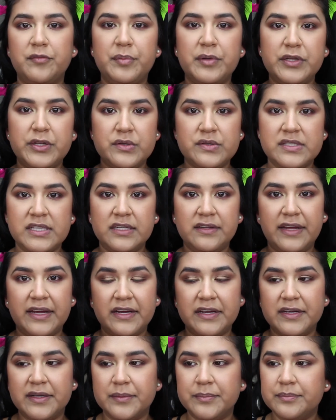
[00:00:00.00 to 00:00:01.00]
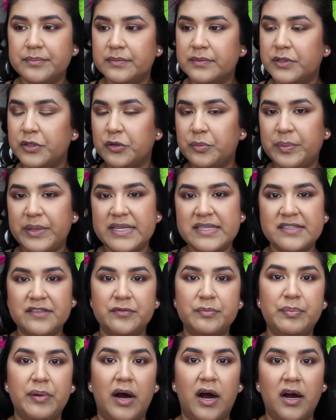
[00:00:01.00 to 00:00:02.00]
I'm using like a little piece
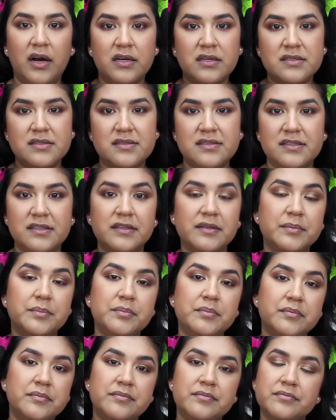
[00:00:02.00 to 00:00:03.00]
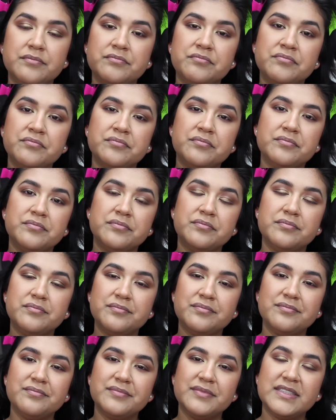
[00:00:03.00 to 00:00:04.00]
of box to
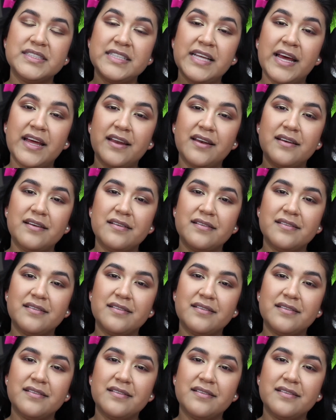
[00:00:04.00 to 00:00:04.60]
set.